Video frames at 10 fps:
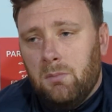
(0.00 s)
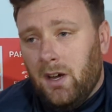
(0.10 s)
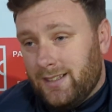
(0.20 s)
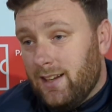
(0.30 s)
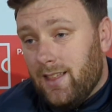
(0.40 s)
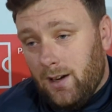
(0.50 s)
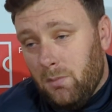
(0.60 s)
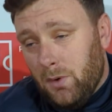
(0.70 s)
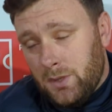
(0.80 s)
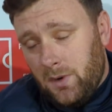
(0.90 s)
But I did think the
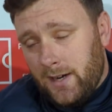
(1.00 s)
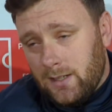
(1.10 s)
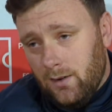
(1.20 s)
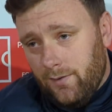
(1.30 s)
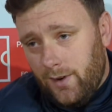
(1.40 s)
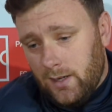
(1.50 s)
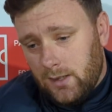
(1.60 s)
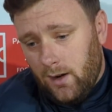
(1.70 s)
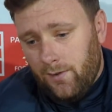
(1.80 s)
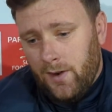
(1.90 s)
boys were excellent
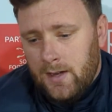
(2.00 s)
first half.